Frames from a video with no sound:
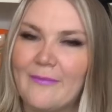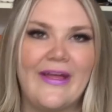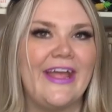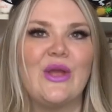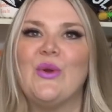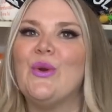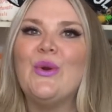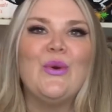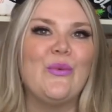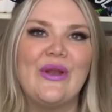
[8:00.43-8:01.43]
I'm like,
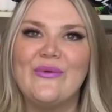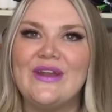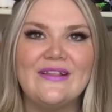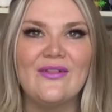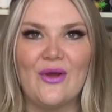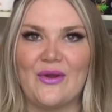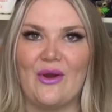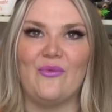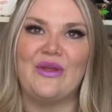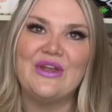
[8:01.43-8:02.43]
we don't need the
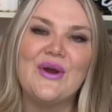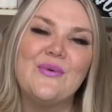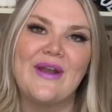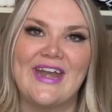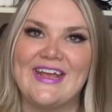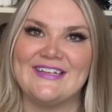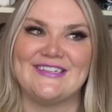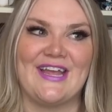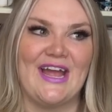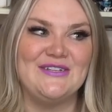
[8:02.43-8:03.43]
logo, we know what it is.
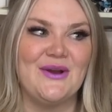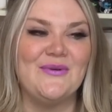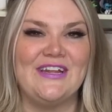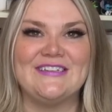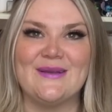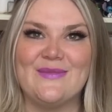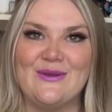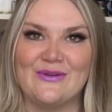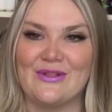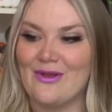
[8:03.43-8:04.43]
Like, I don't need something
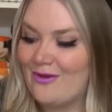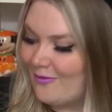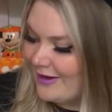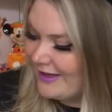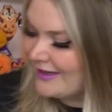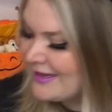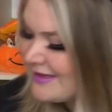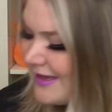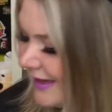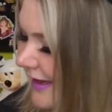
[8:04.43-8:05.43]
with the logo on it.
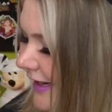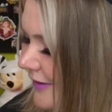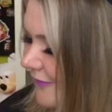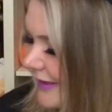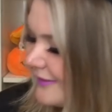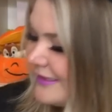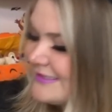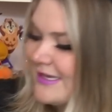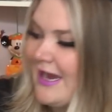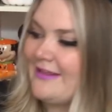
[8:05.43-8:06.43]
Kind of like
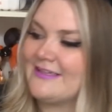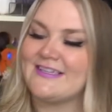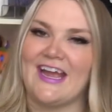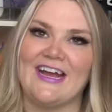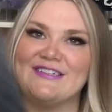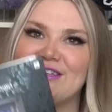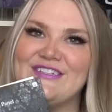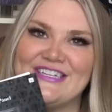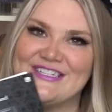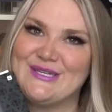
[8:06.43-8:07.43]
this guy this guy has the
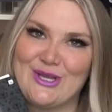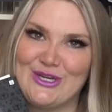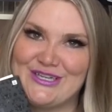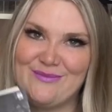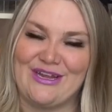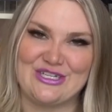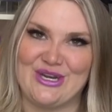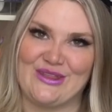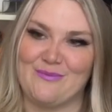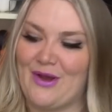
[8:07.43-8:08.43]
Disney's Haunted Mansion
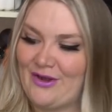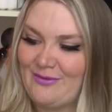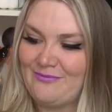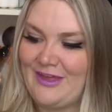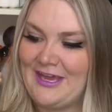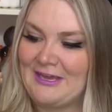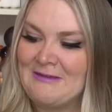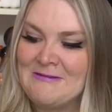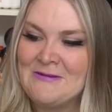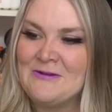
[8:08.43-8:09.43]
at the bottom. Like,
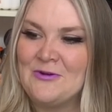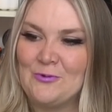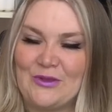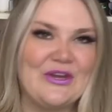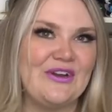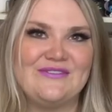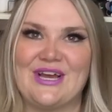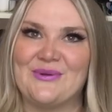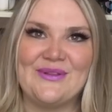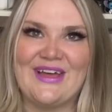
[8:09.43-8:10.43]
we could have
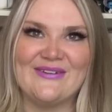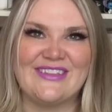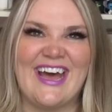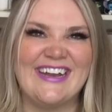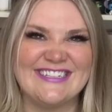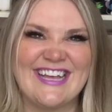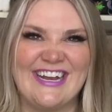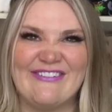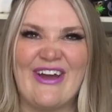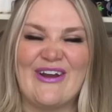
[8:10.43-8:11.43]
done without that, is
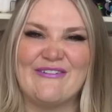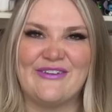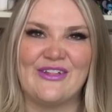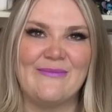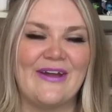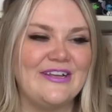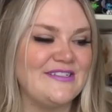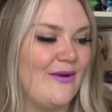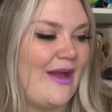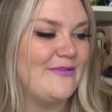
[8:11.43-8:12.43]
kind of how I feel about it.
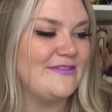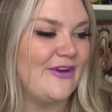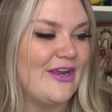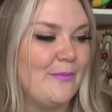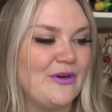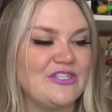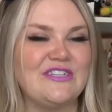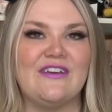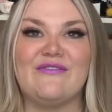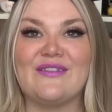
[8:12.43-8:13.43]
So I was very
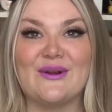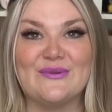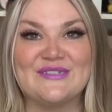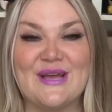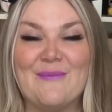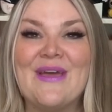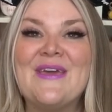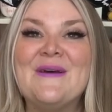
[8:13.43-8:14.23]
appreciative that there was some